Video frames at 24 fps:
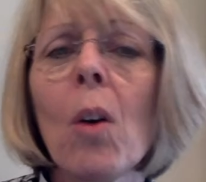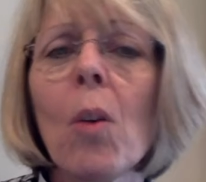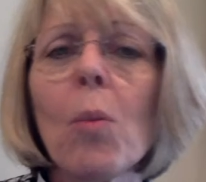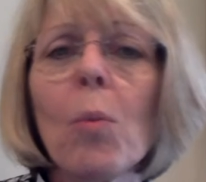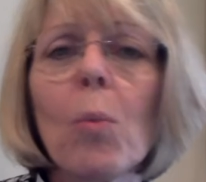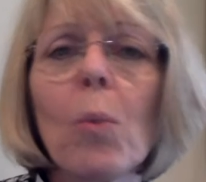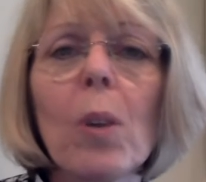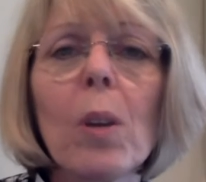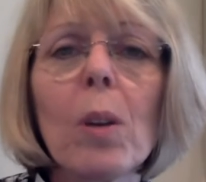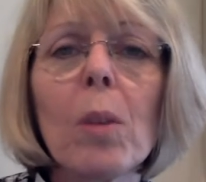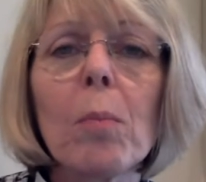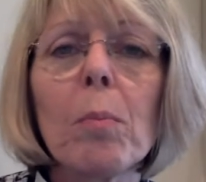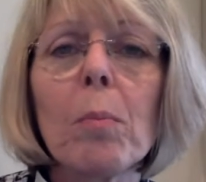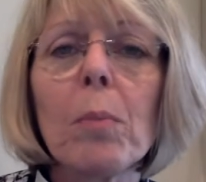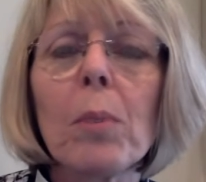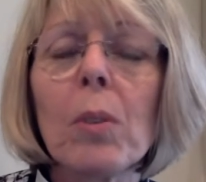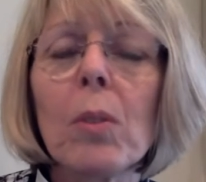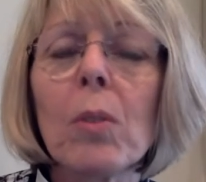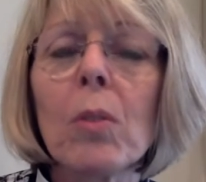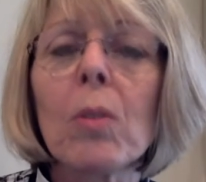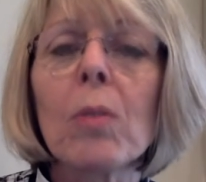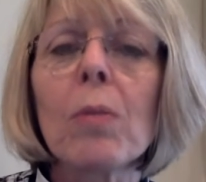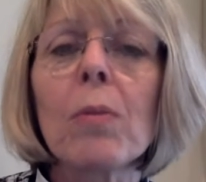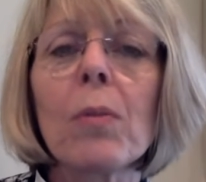What a
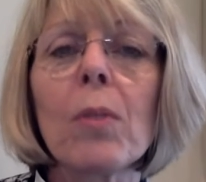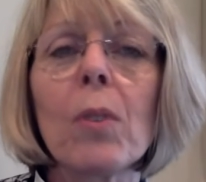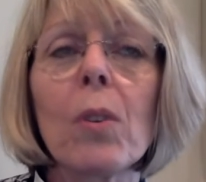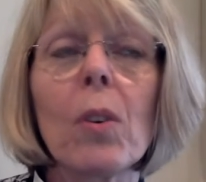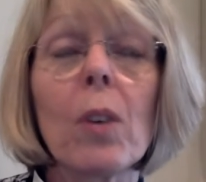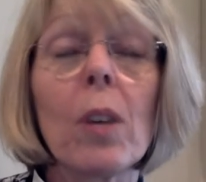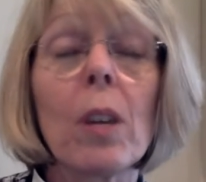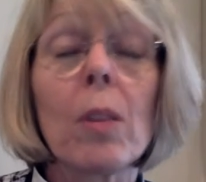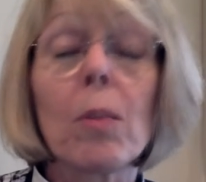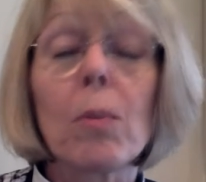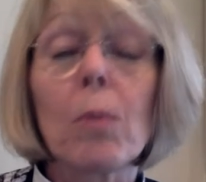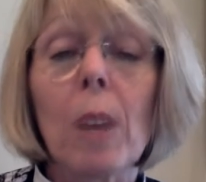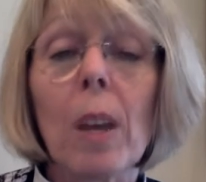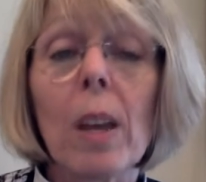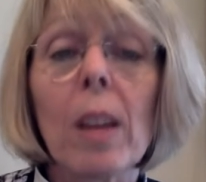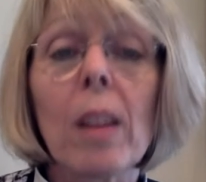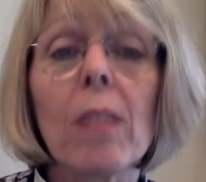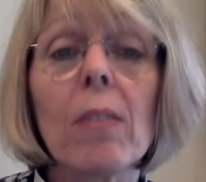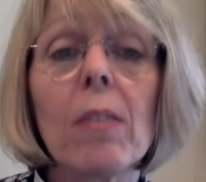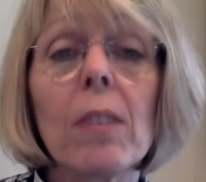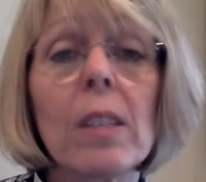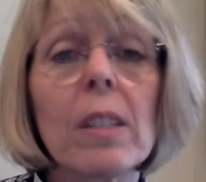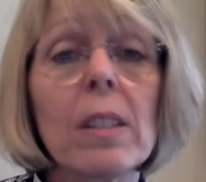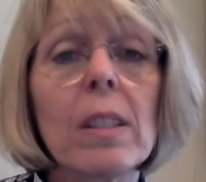beautiful and
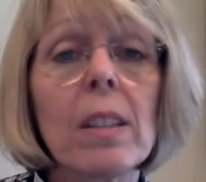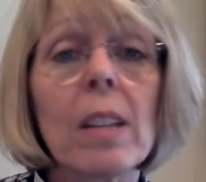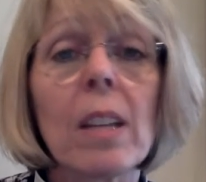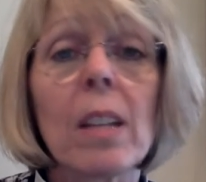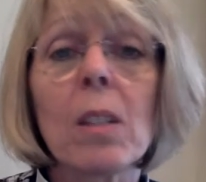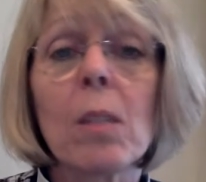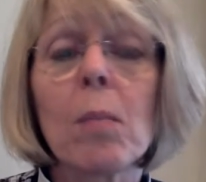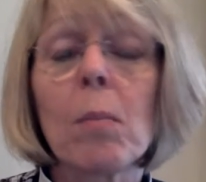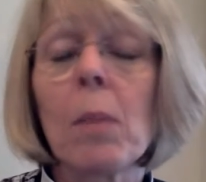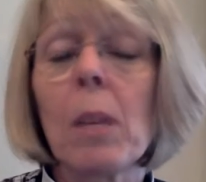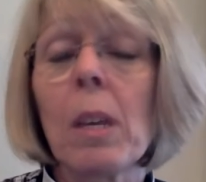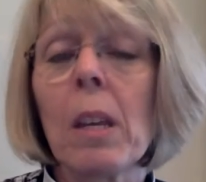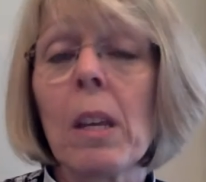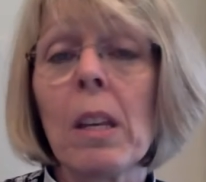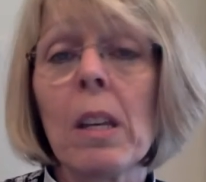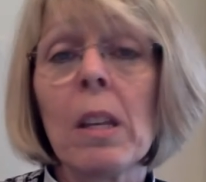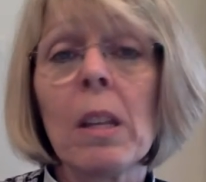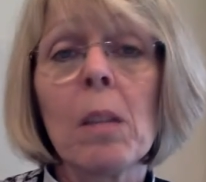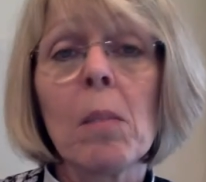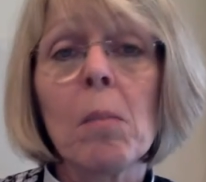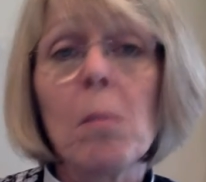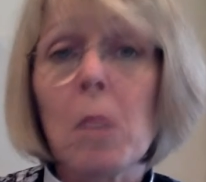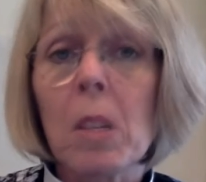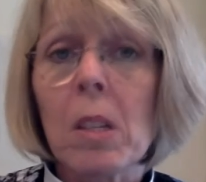relevant sentiment in
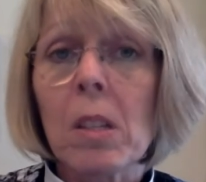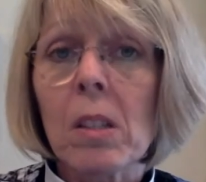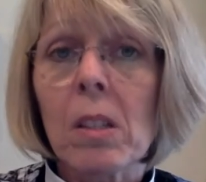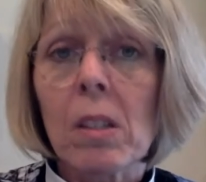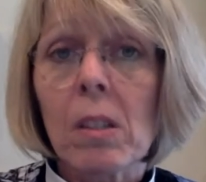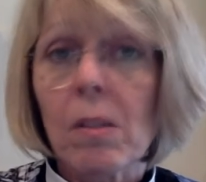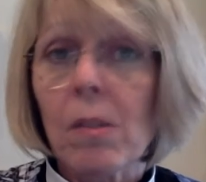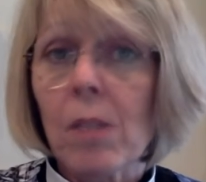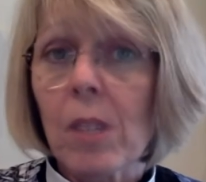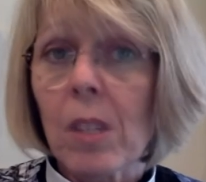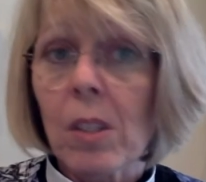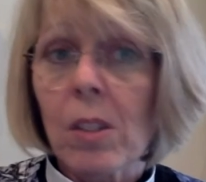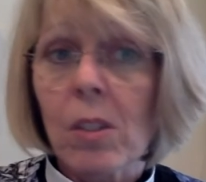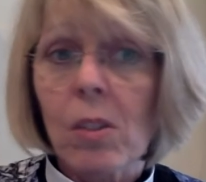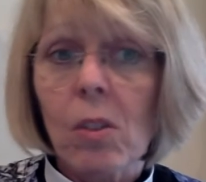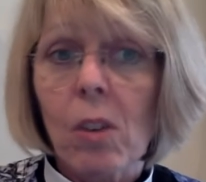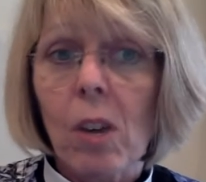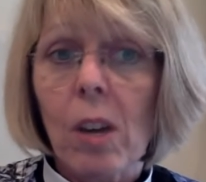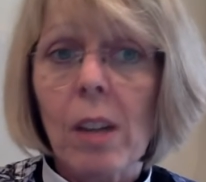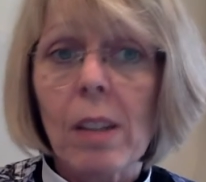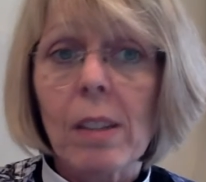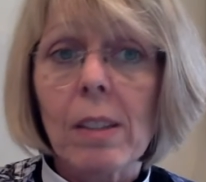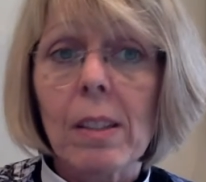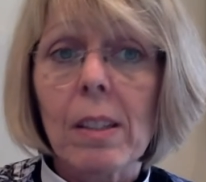the midst of this
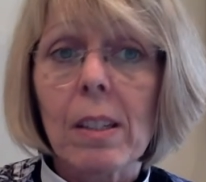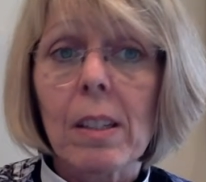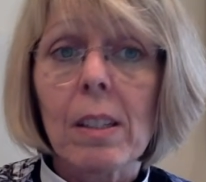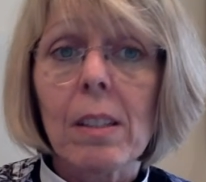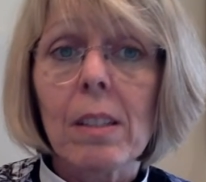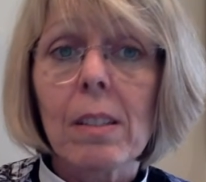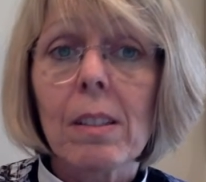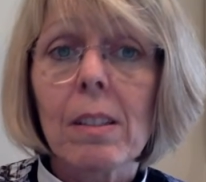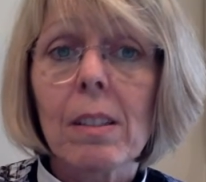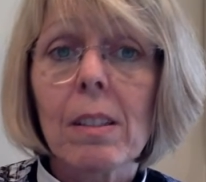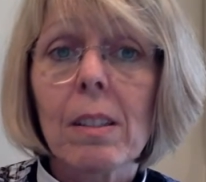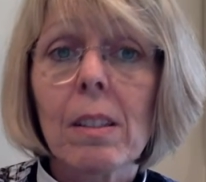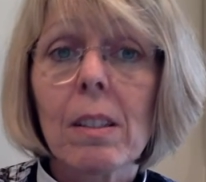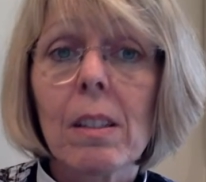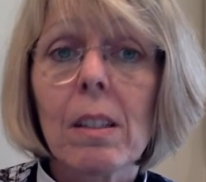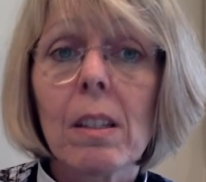crisis.